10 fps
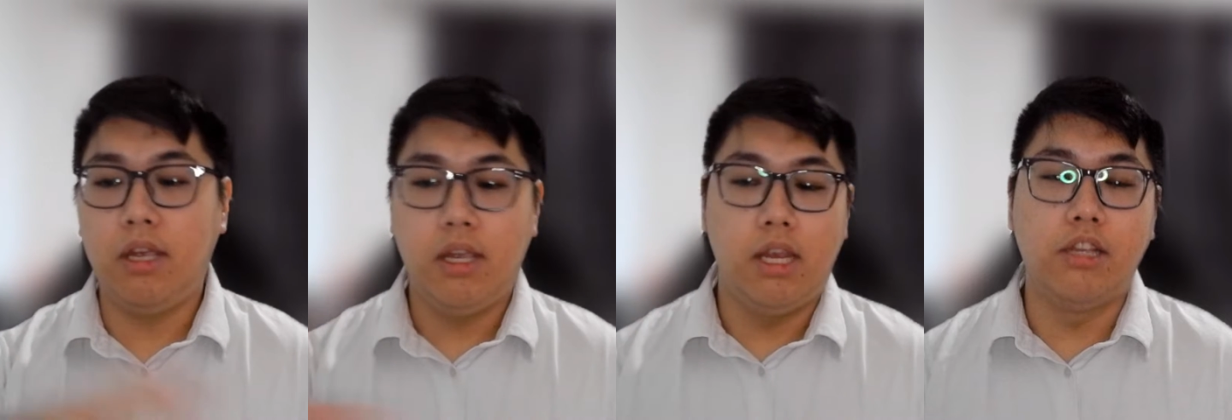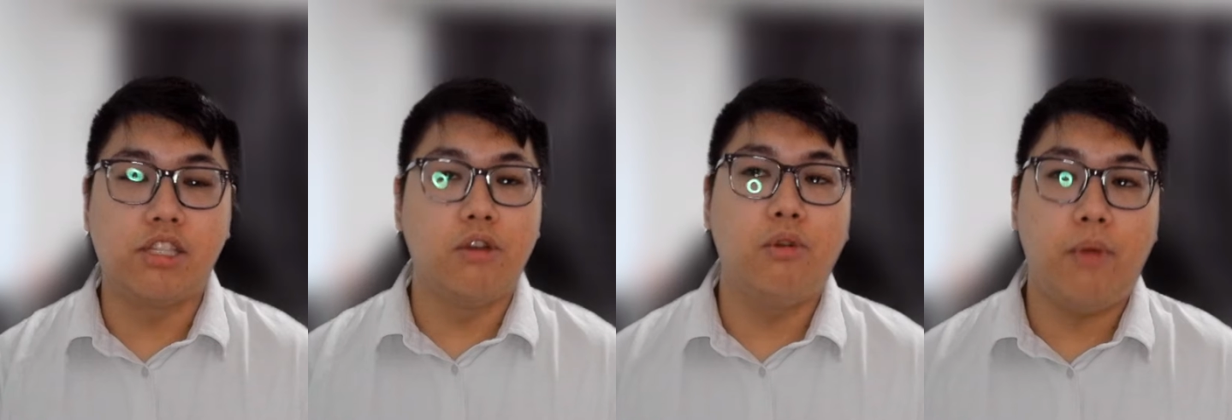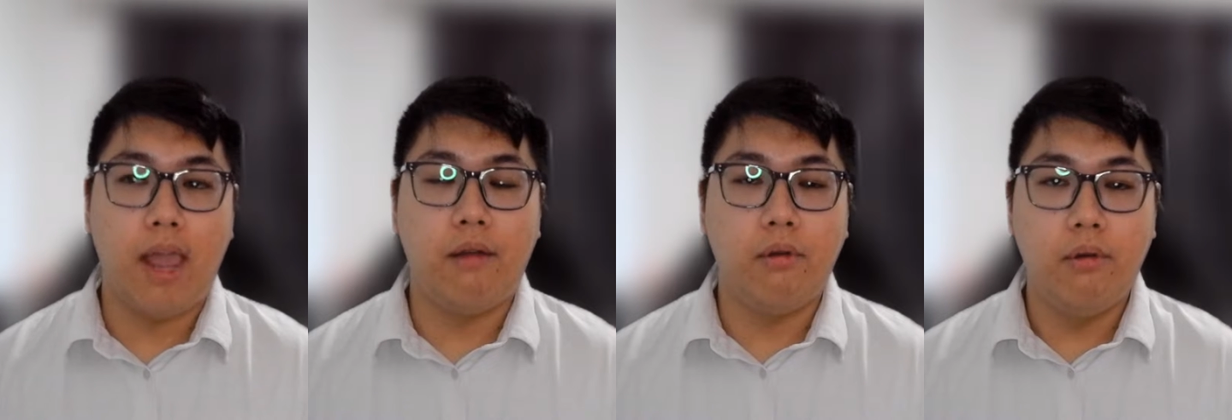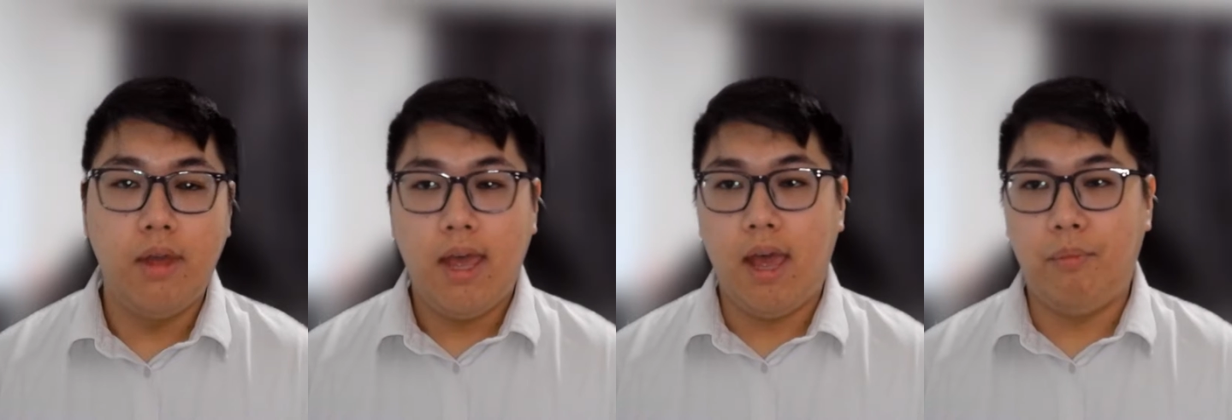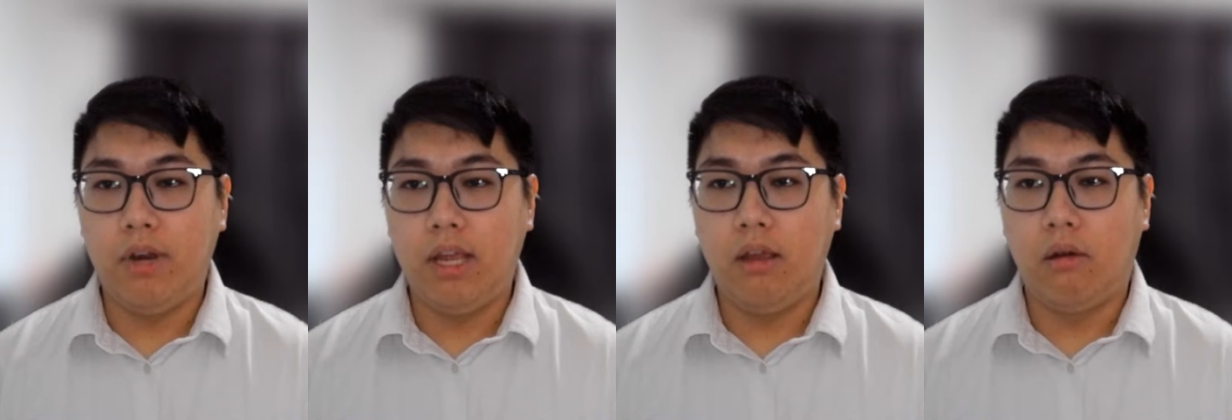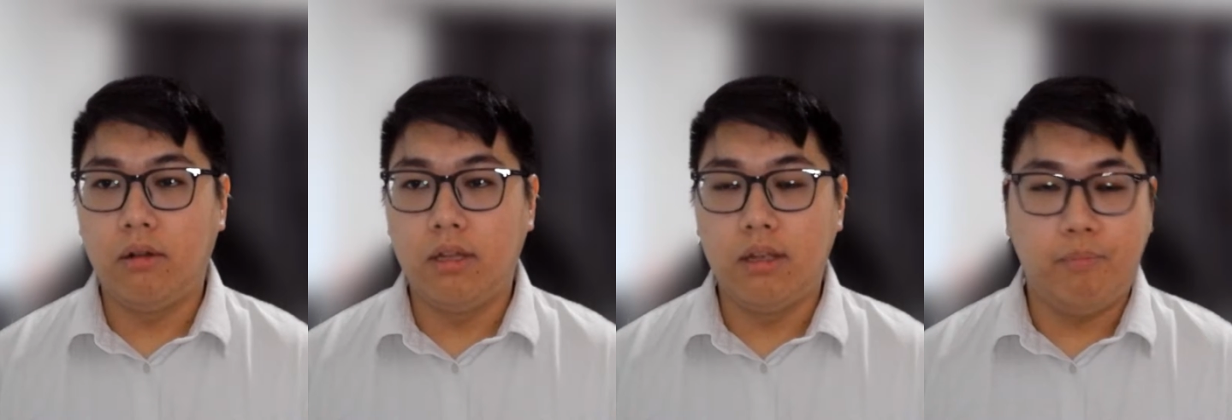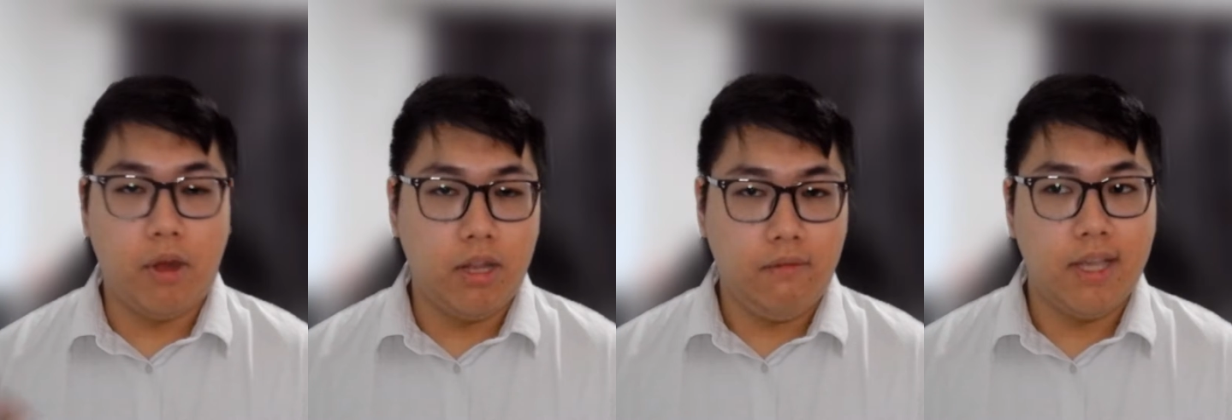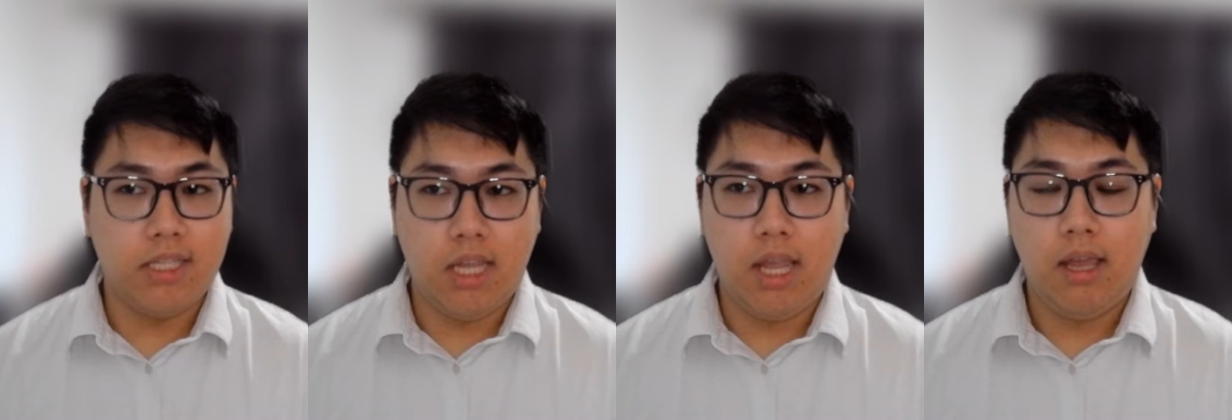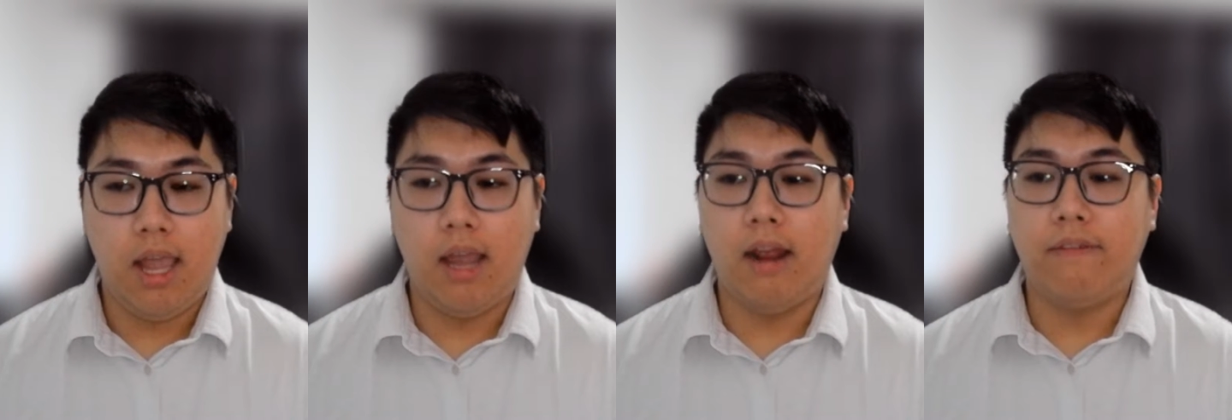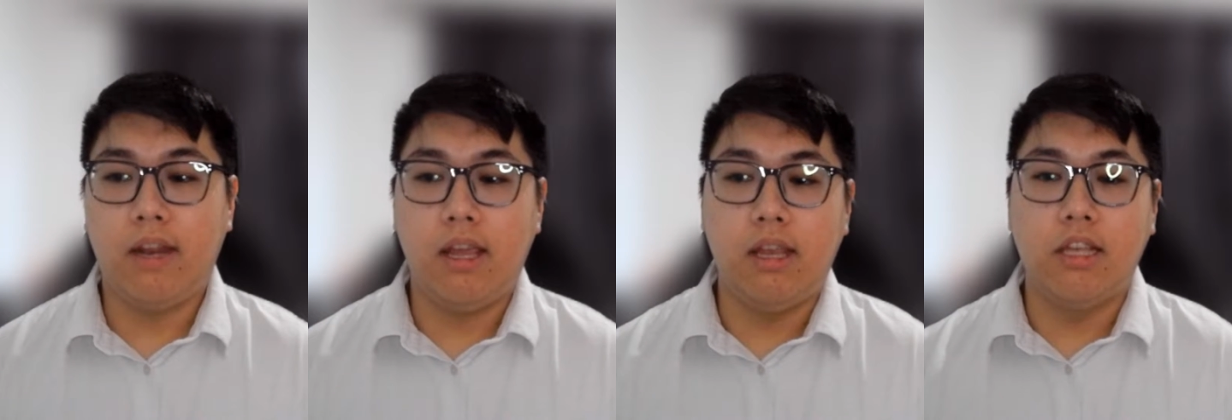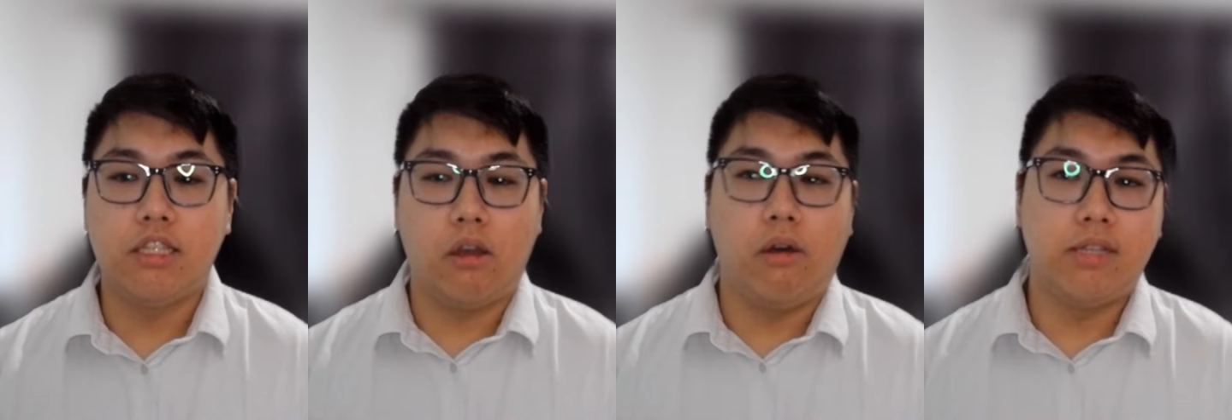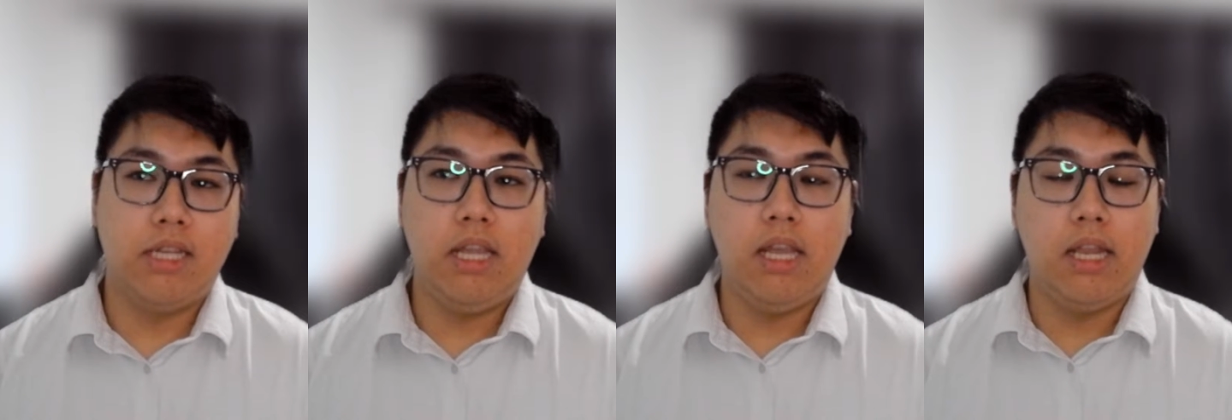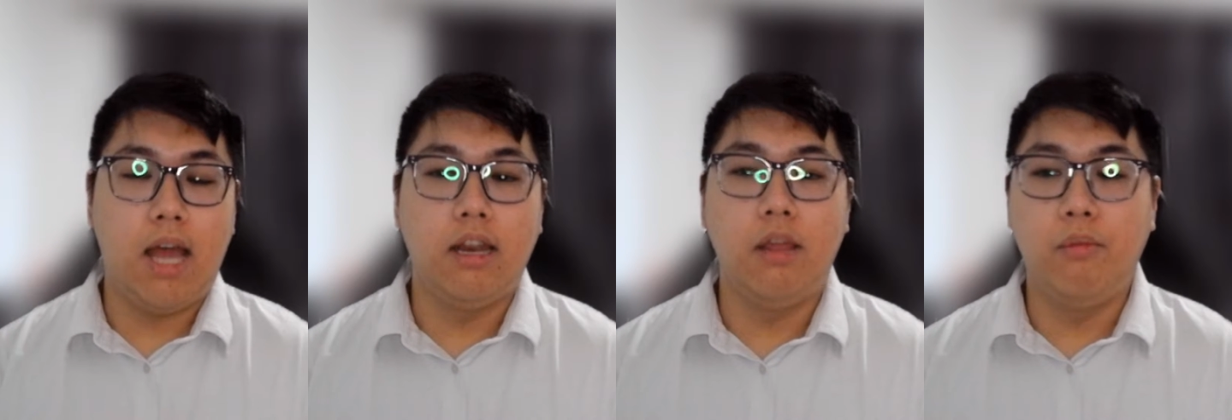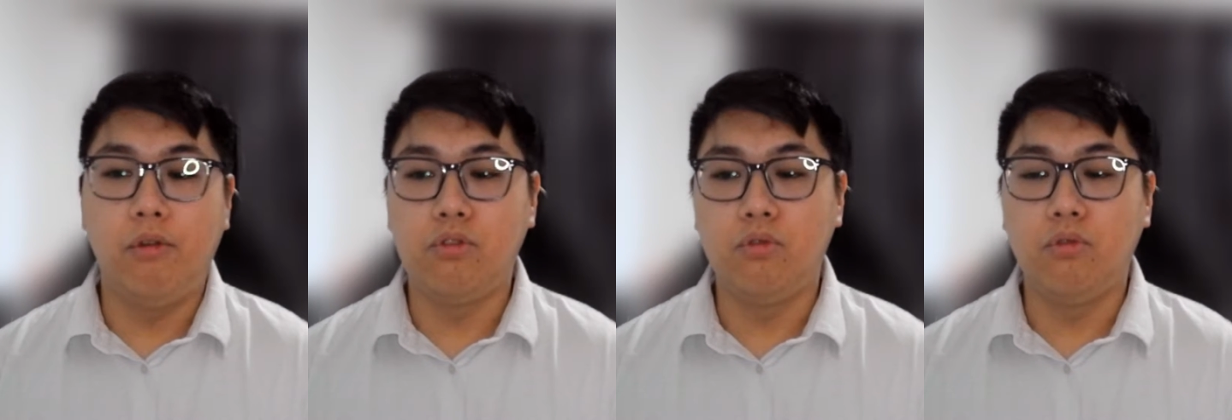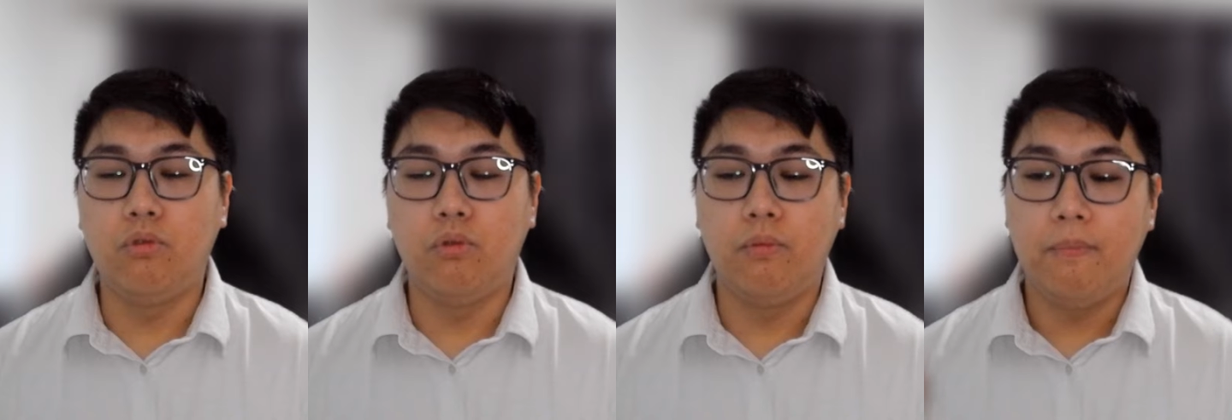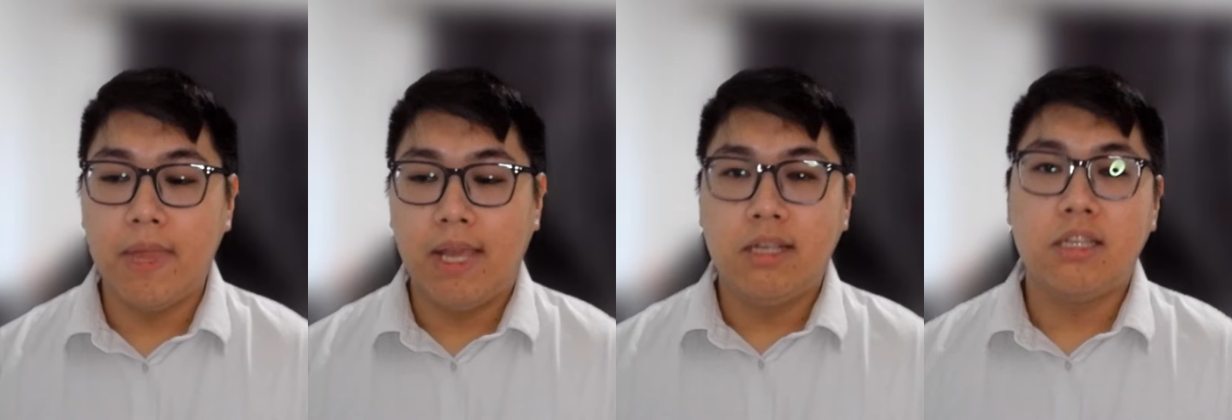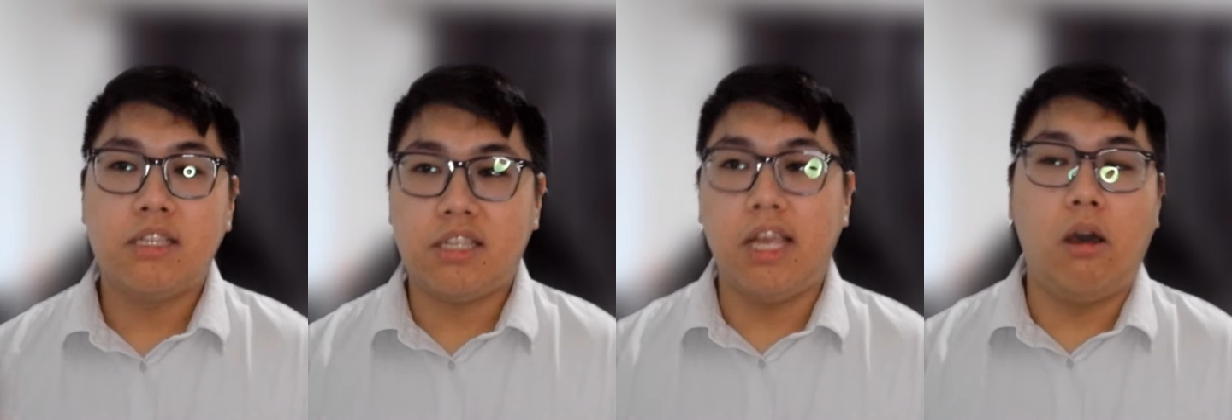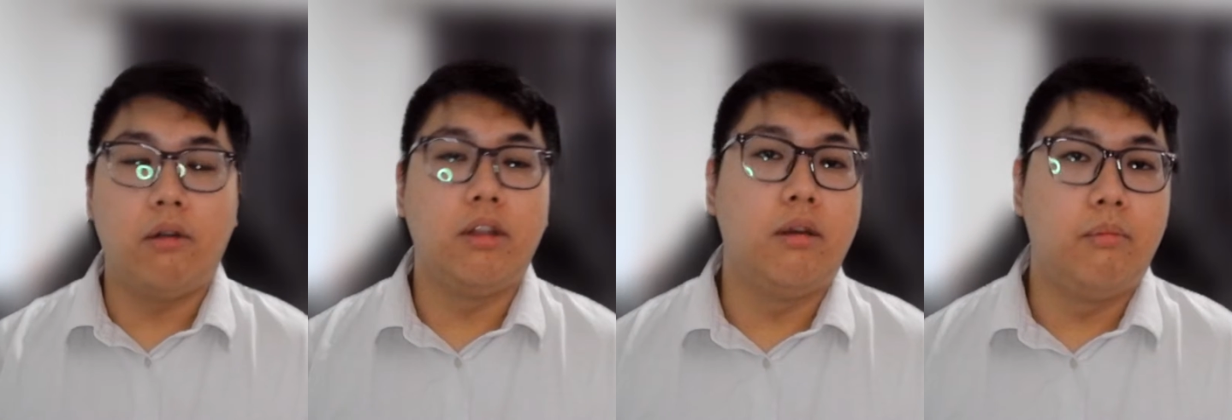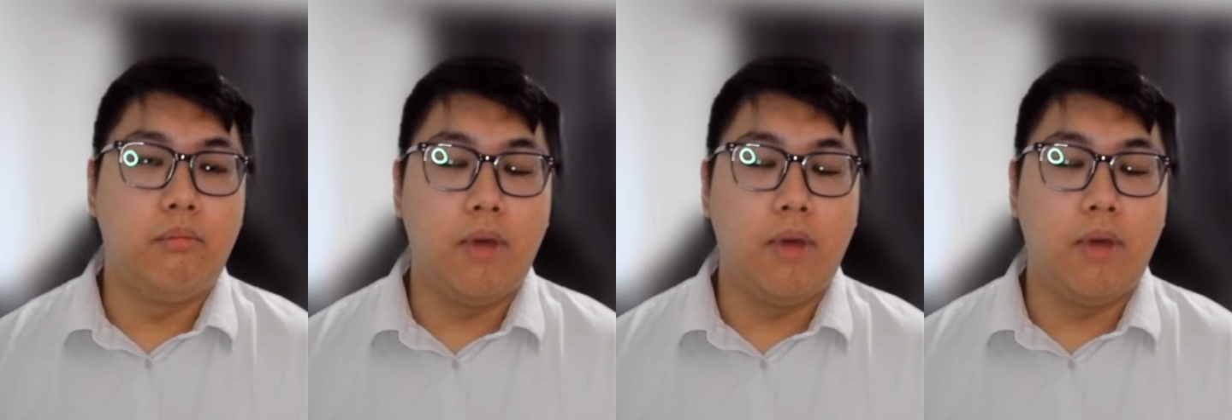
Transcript: internal error happening on the device A, and after that it is causing it unable to sync on the